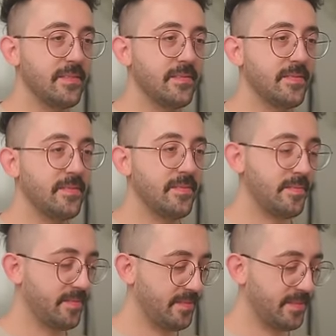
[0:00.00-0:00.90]

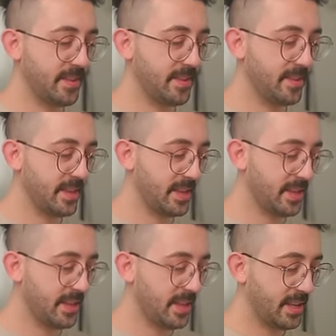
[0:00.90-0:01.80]

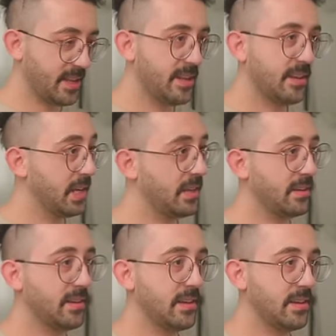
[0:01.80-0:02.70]

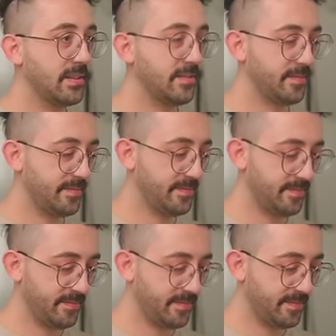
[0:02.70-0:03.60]

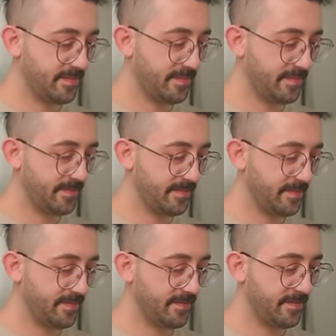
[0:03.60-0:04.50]

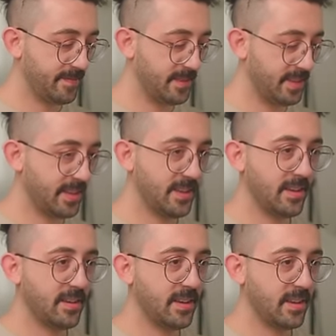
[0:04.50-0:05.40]

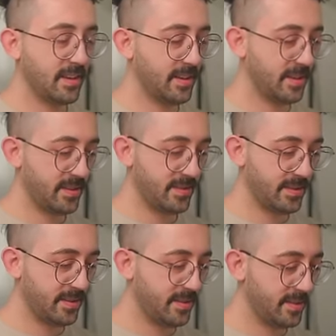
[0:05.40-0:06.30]

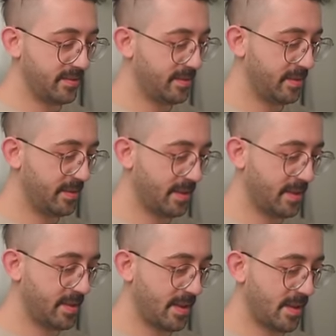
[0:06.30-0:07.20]

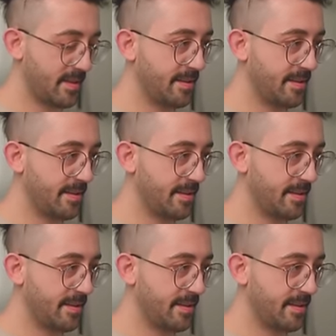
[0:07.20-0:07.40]
Nothing is said.